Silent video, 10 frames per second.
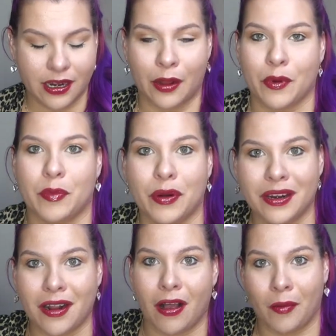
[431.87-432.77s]
I would
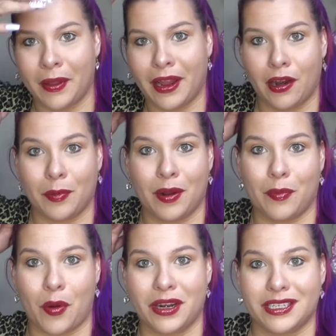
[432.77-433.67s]
put all my hair up in a
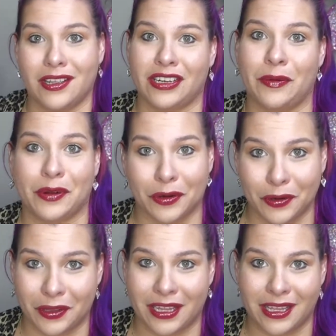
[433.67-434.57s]
ponytail and I would
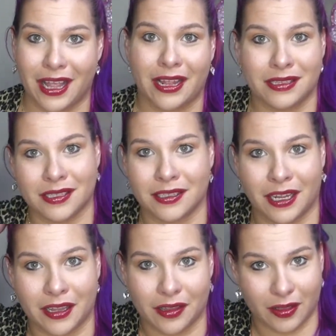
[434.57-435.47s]
curl like the ends, and
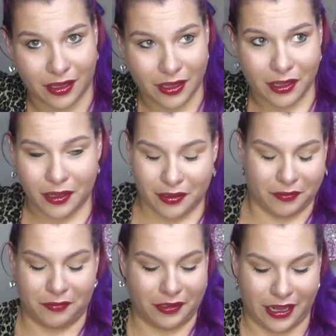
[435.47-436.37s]
like,
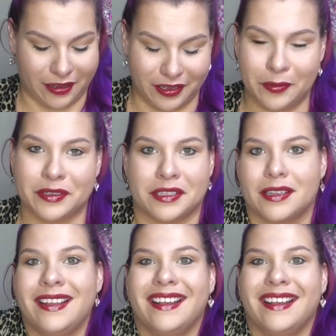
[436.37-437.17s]
yeah, it was